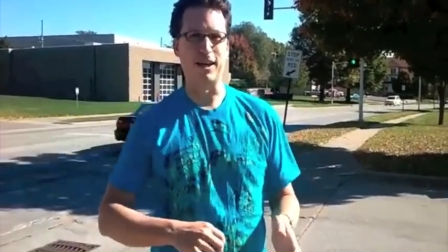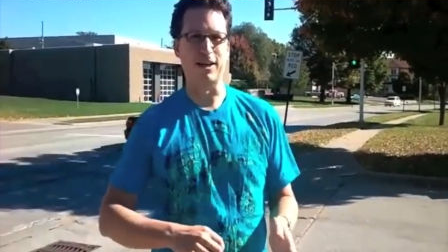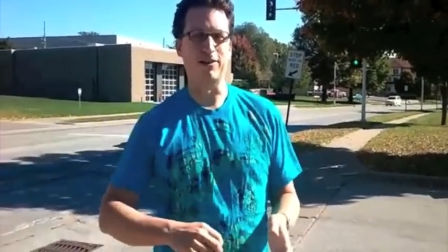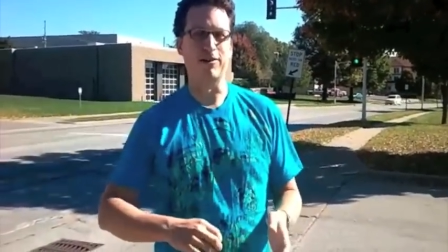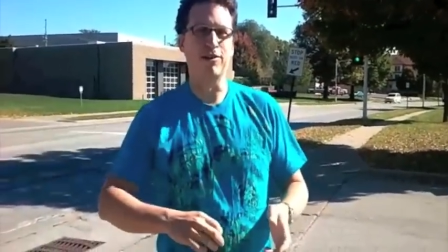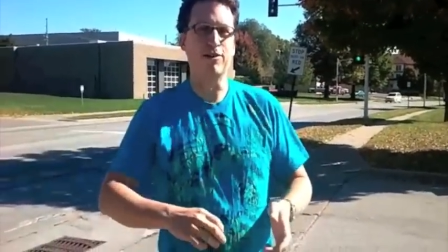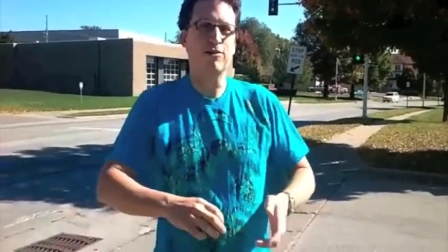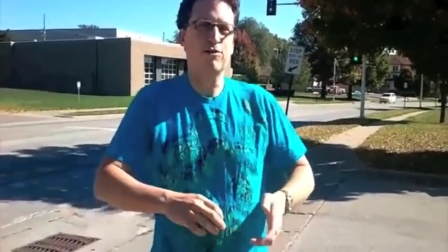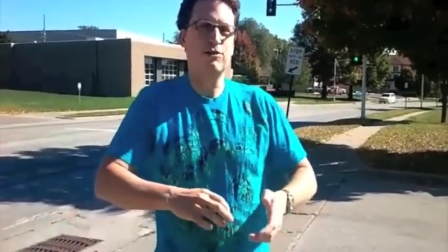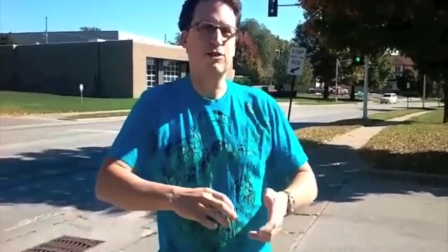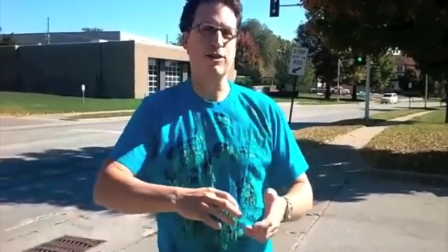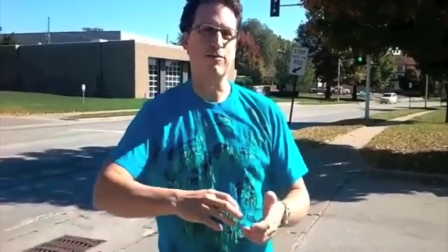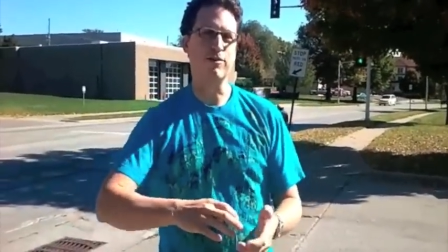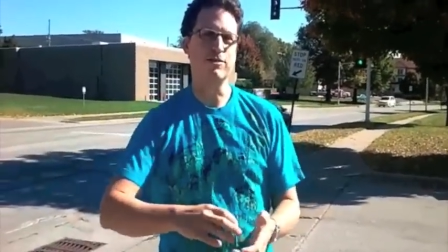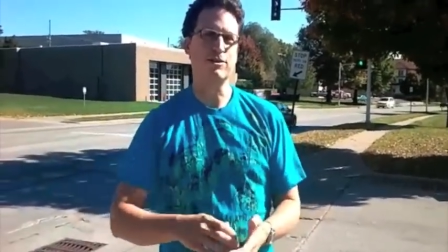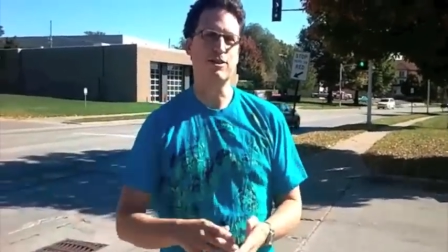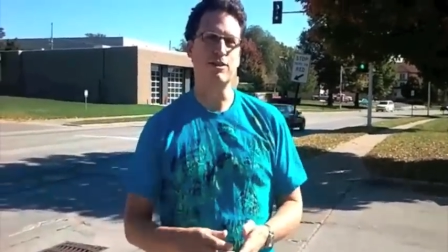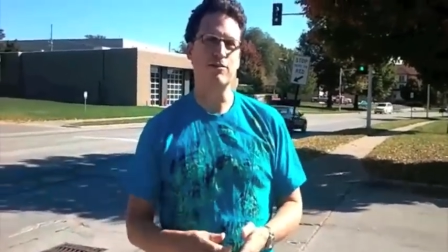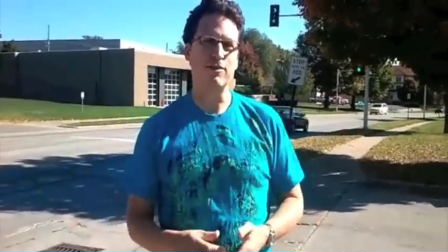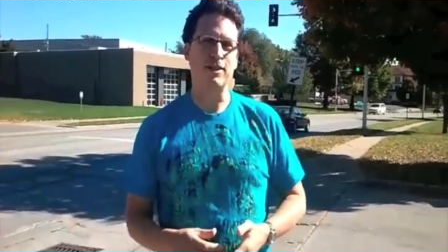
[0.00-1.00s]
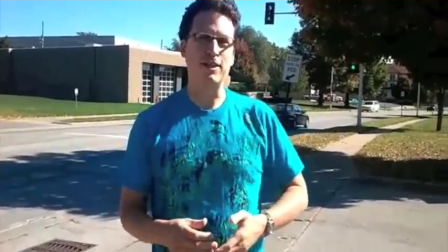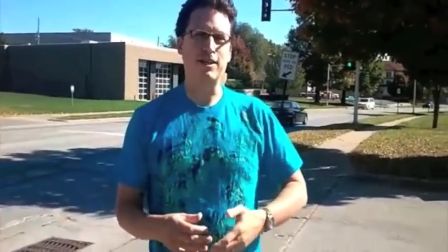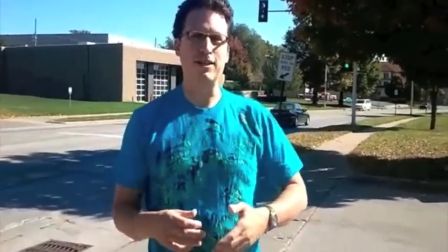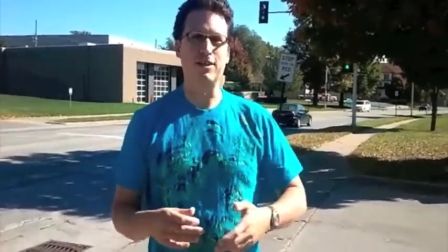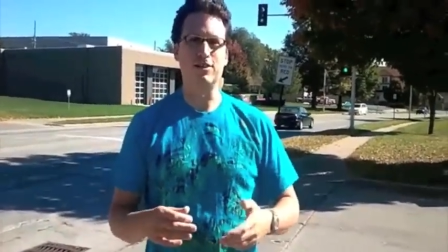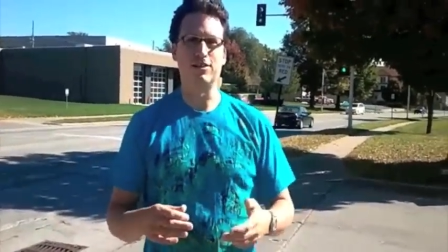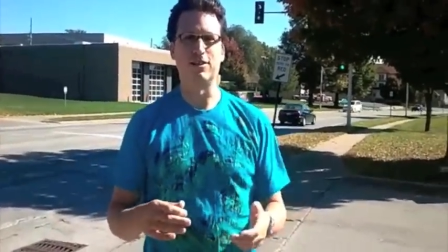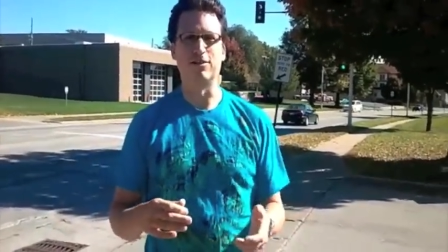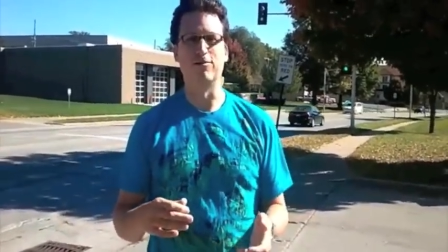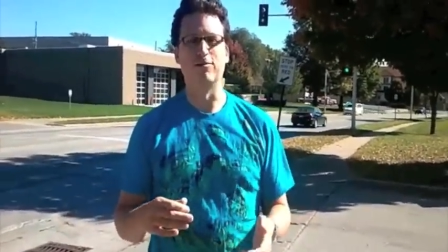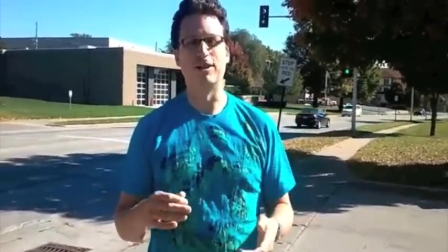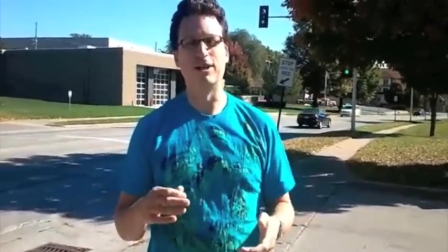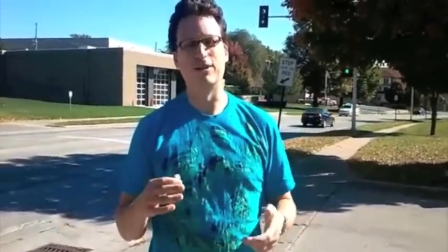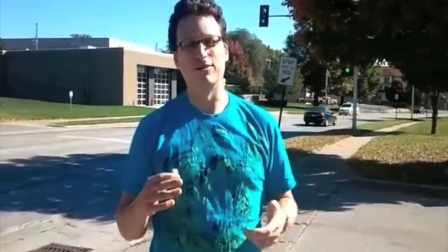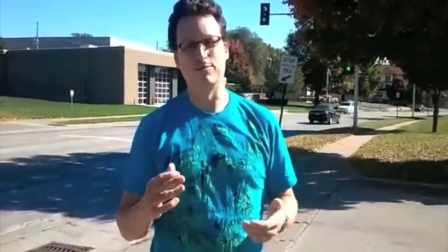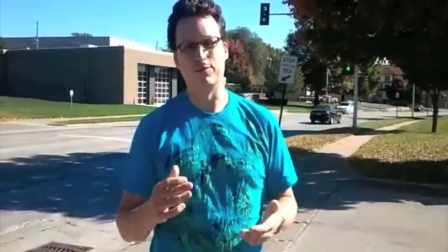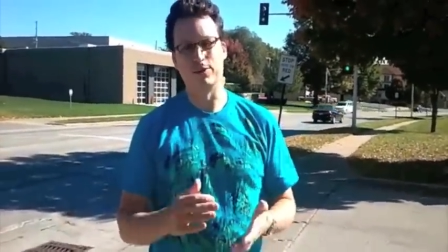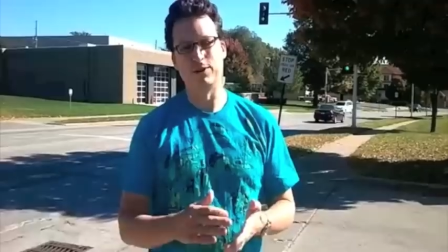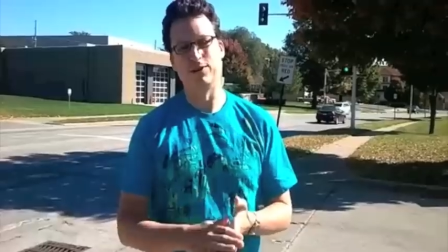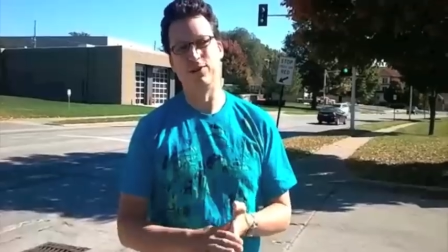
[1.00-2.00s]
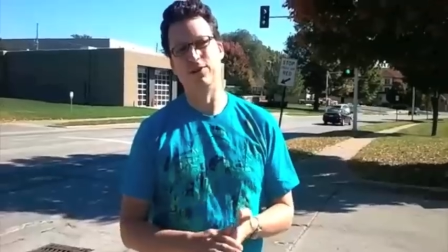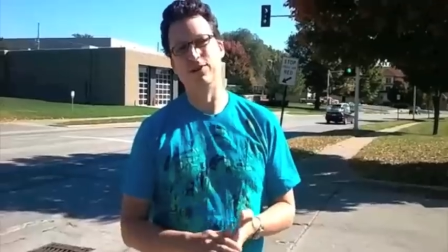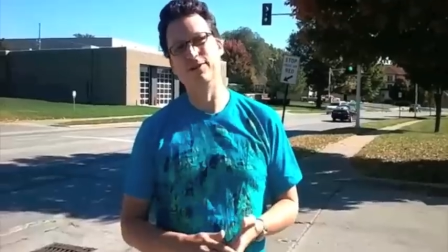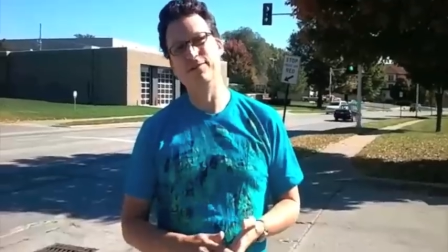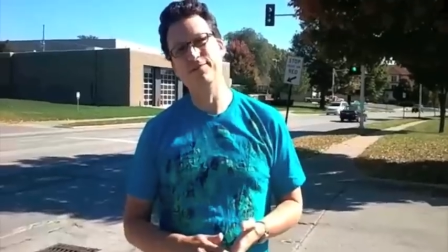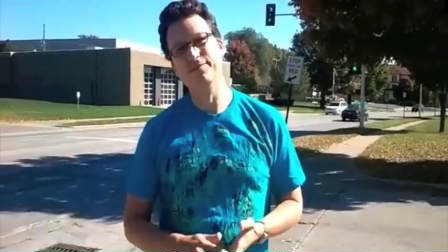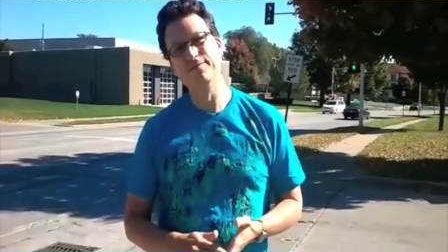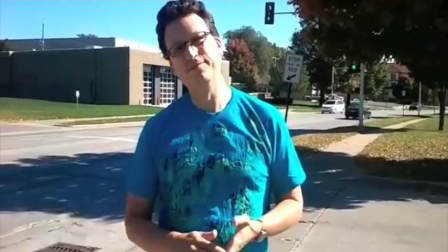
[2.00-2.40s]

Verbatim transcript: and you're going to do stuff that's convenient to the way you build,